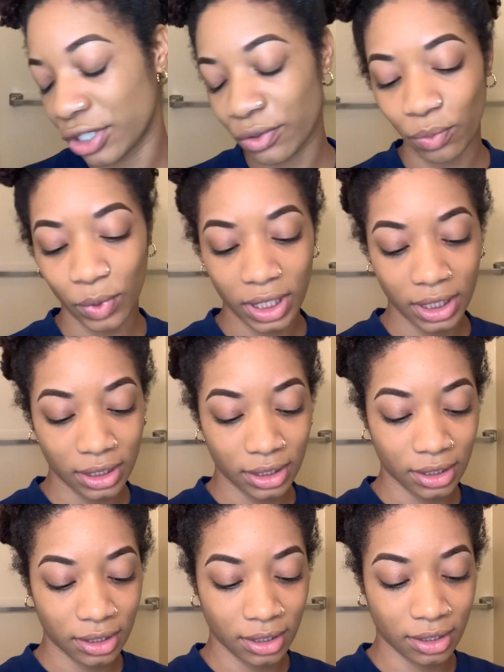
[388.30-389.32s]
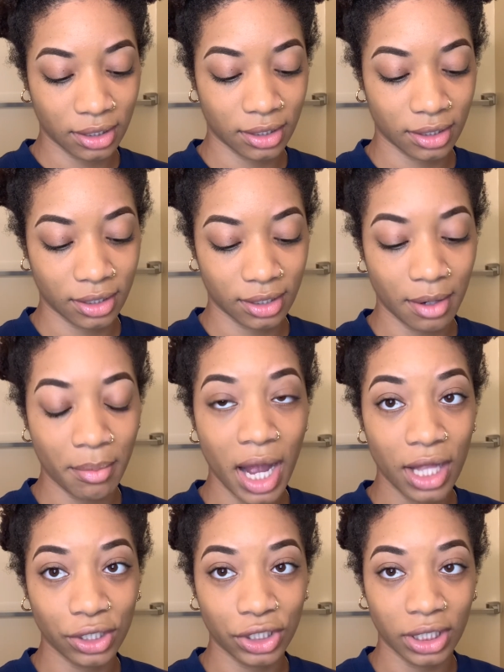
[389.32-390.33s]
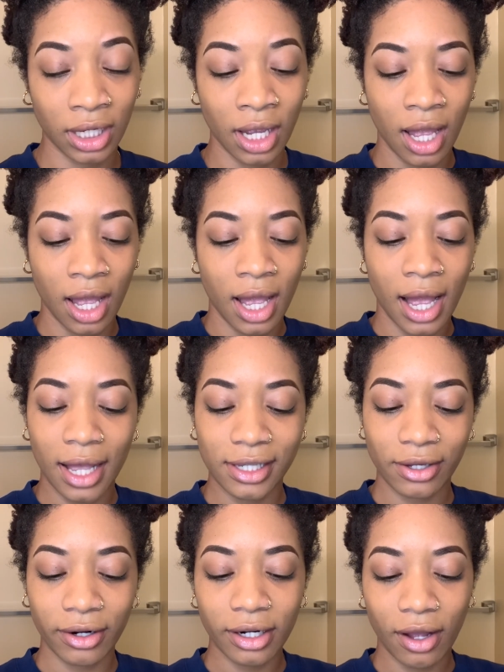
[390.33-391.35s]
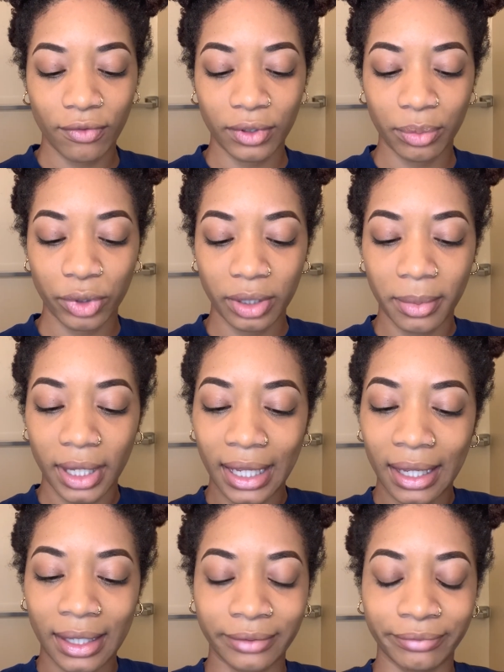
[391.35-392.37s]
was biology. I started off with pre-med.